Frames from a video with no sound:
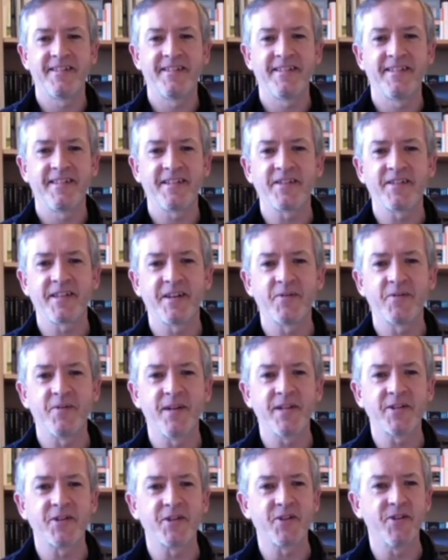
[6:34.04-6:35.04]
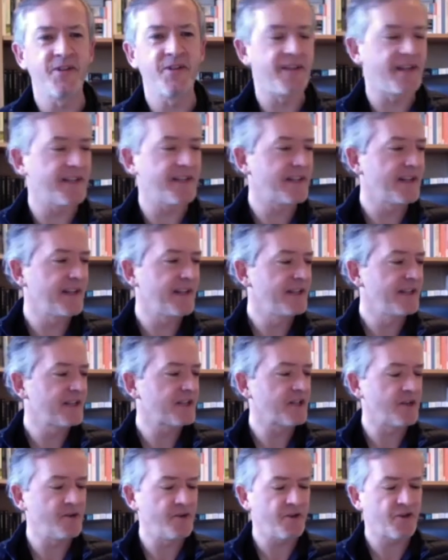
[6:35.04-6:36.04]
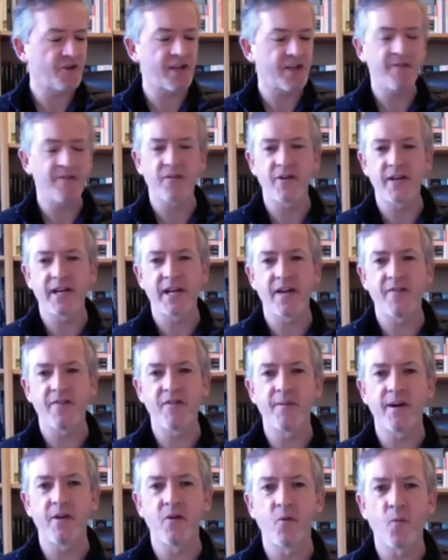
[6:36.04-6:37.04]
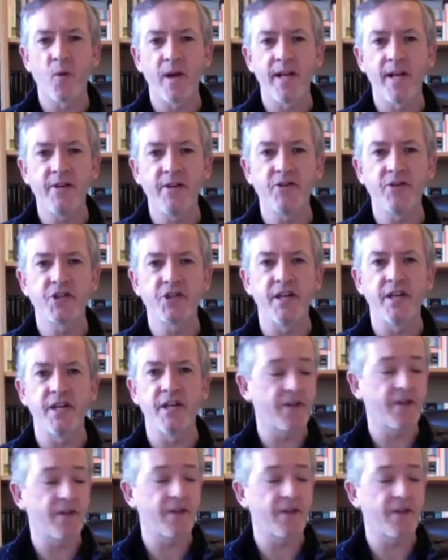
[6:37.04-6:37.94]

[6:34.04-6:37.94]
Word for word: Doesn't sound quite so good then. So think very carefully about the way you shift.